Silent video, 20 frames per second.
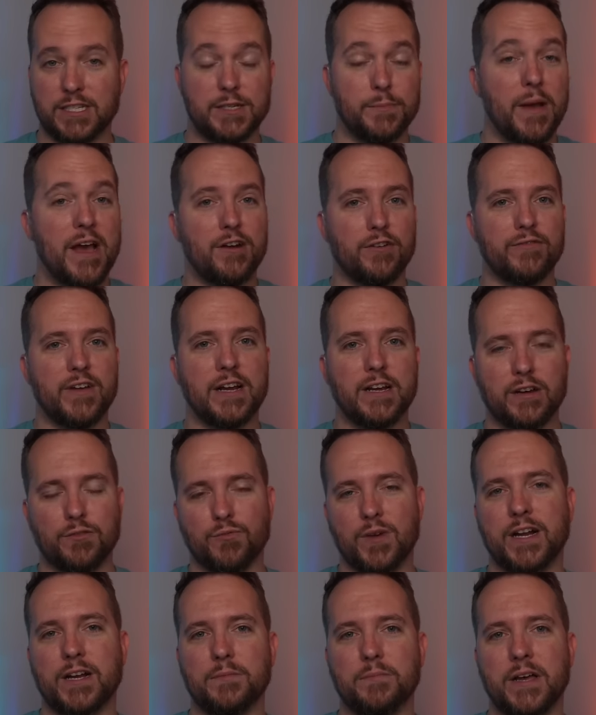As a matter of fact,
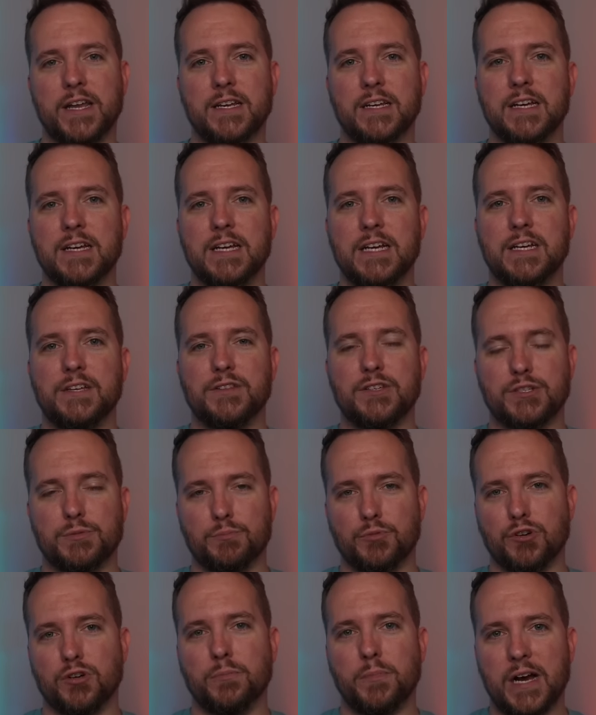I'd recommend this
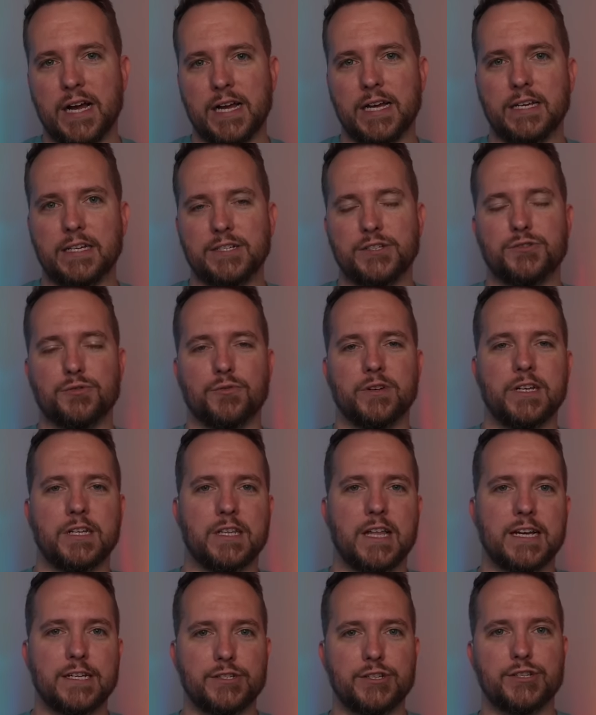book by historian
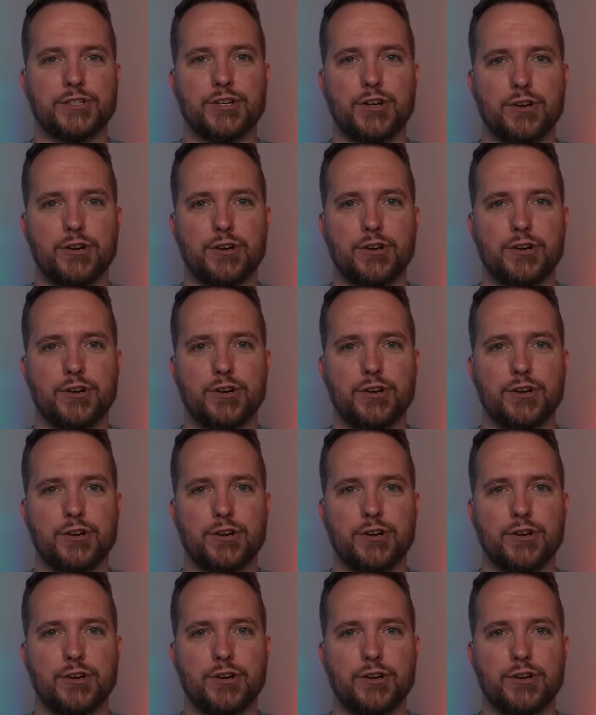Alexis